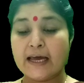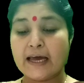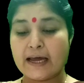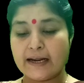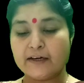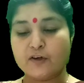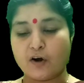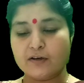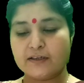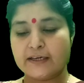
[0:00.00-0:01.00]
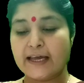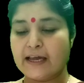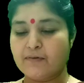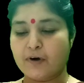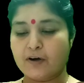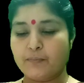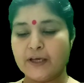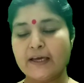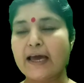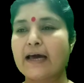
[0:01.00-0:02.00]
anecdote
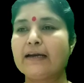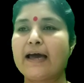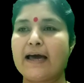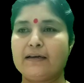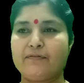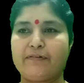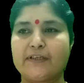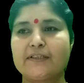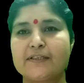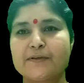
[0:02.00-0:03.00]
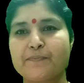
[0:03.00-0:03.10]
involving an elephant.